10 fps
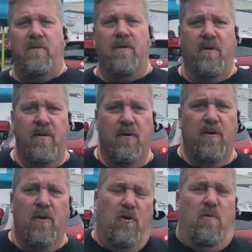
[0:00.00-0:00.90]

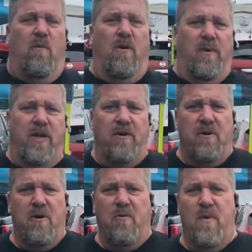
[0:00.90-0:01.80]
What do
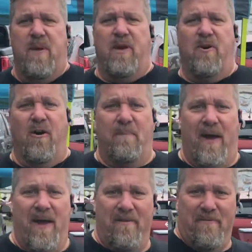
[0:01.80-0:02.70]
we do? We make car
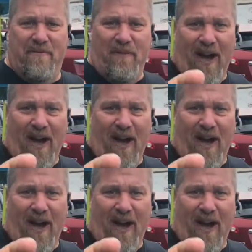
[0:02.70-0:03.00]
buying.